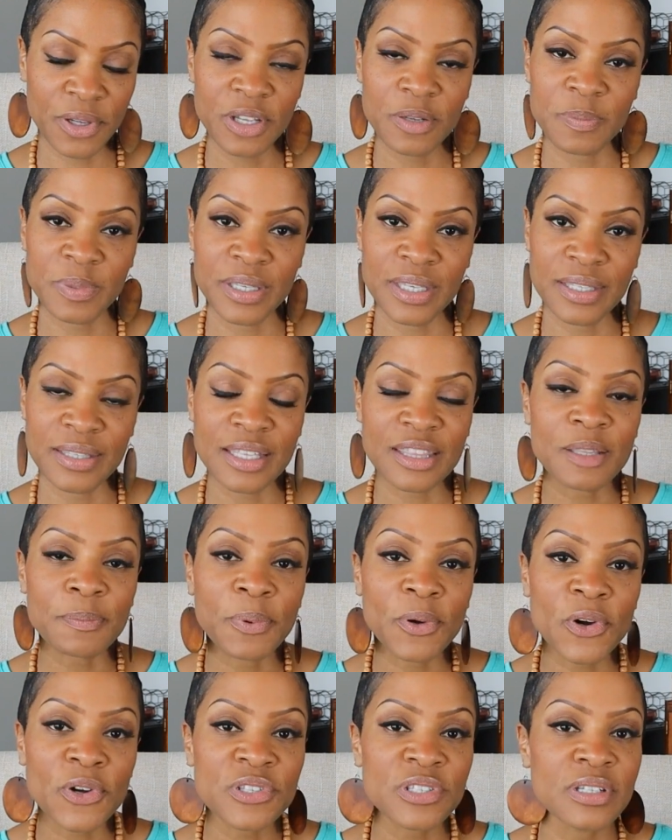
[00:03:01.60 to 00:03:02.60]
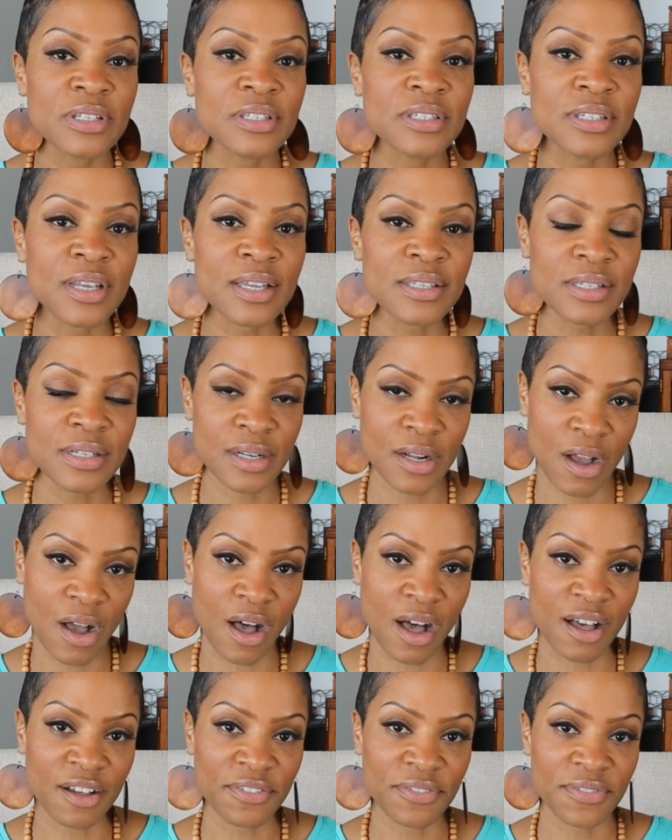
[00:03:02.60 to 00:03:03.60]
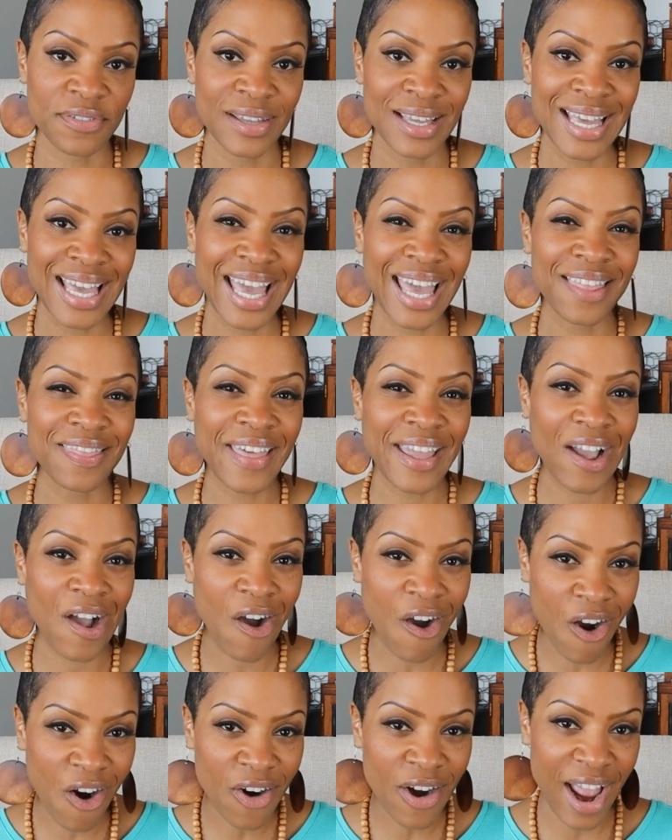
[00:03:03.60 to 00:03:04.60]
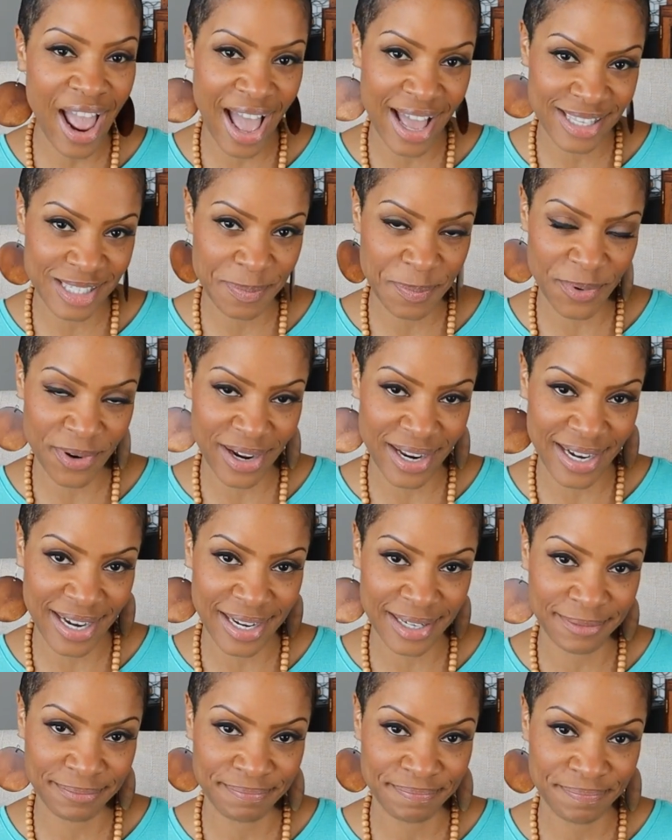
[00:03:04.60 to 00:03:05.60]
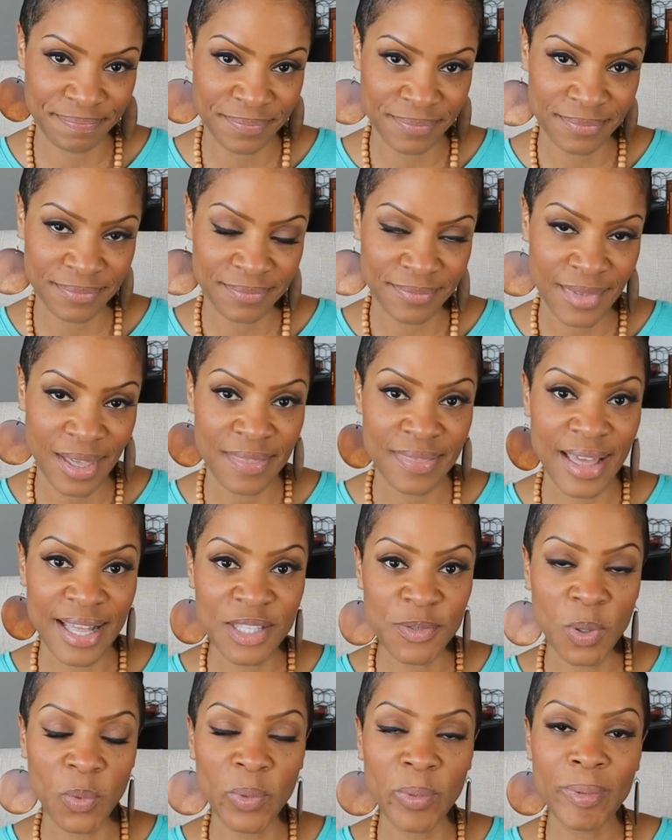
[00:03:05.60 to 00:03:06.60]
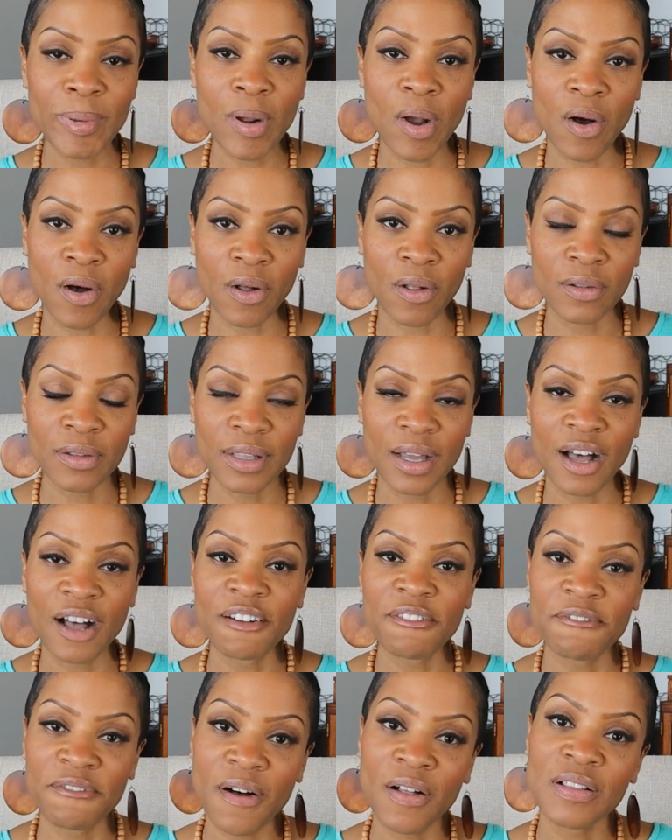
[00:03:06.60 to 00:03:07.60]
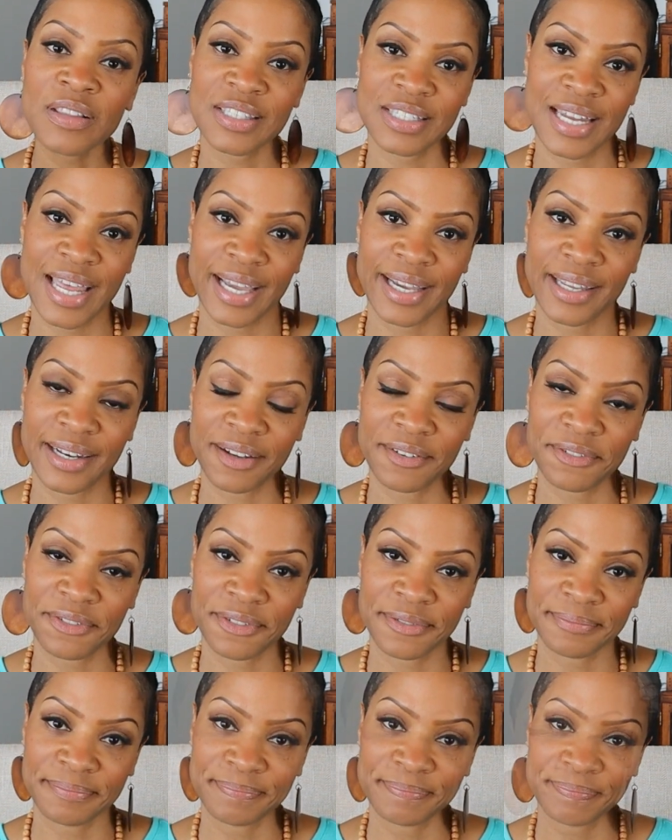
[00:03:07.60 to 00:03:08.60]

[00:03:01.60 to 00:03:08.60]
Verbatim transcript: could be that the person doesn't cough and they are aspirating. That's what we would call a false negative.